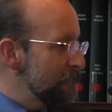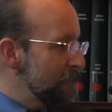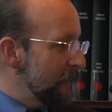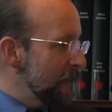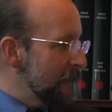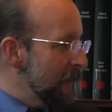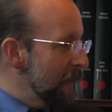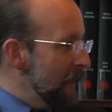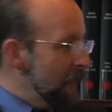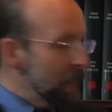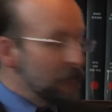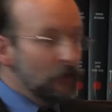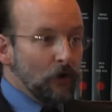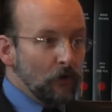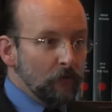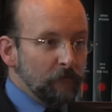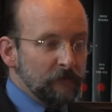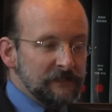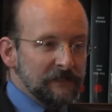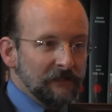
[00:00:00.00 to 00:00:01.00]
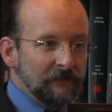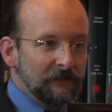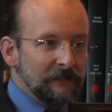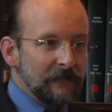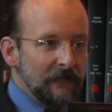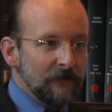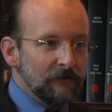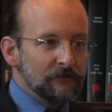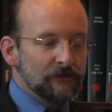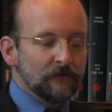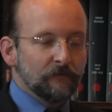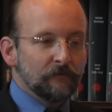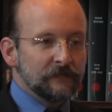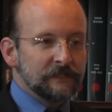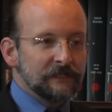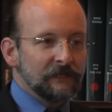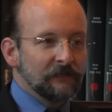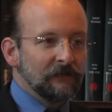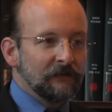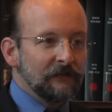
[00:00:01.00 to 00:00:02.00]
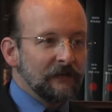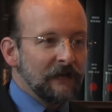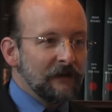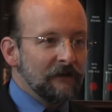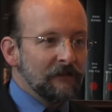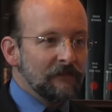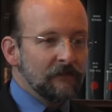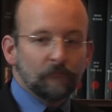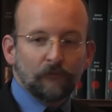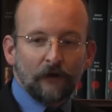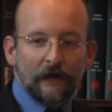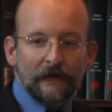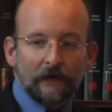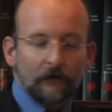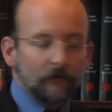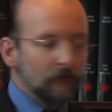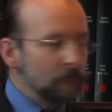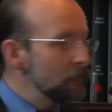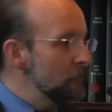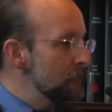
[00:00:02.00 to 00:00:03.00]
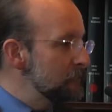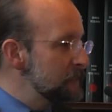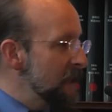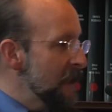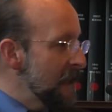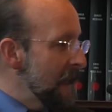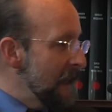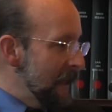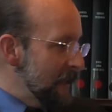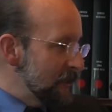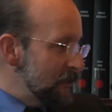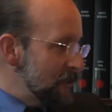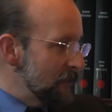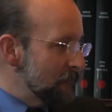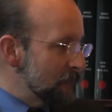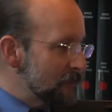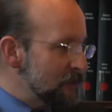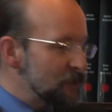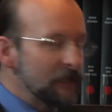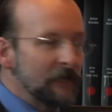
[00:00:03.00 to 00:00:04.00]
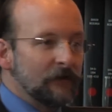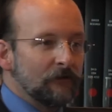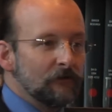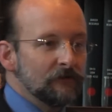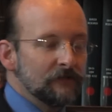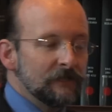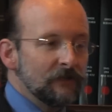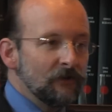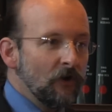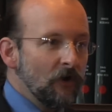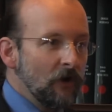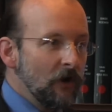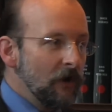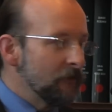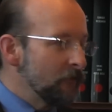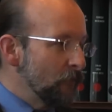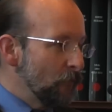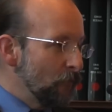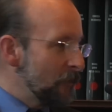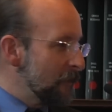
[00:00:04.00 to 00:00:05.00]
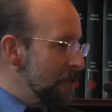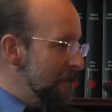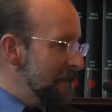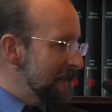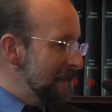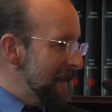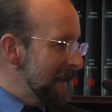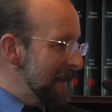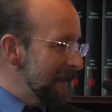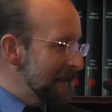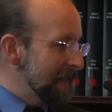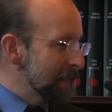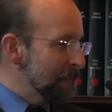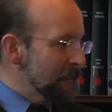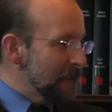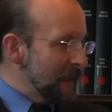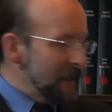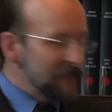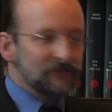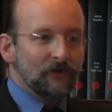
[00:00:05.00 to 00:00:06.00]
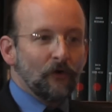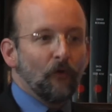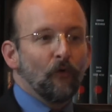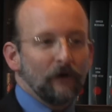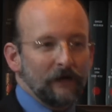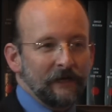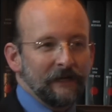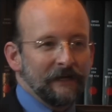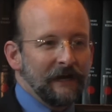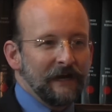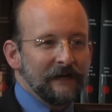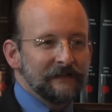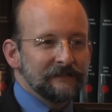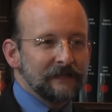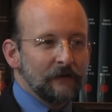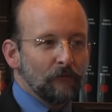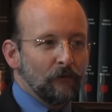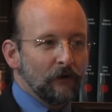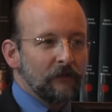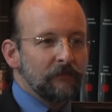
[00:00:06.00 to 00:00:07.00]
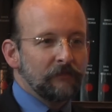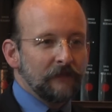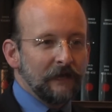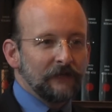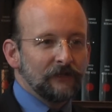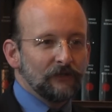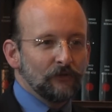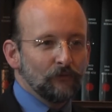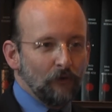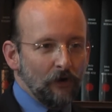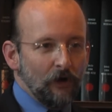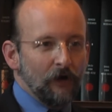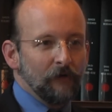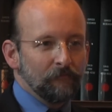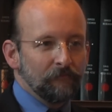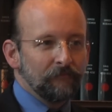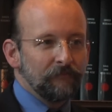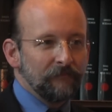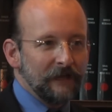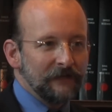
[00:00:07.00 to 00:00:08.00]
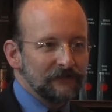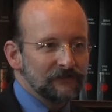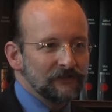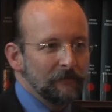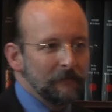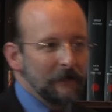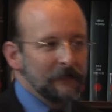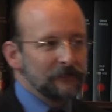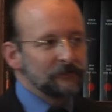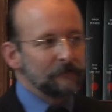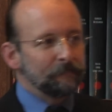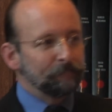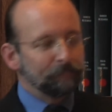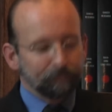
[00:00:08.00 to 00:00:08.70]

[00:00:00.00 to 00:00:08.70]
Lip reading: the co-facilitators who facilitated the breakout groups, and Sheira Schlair, who did all the work in getting us organized. I want to thank you all. Thanks so much.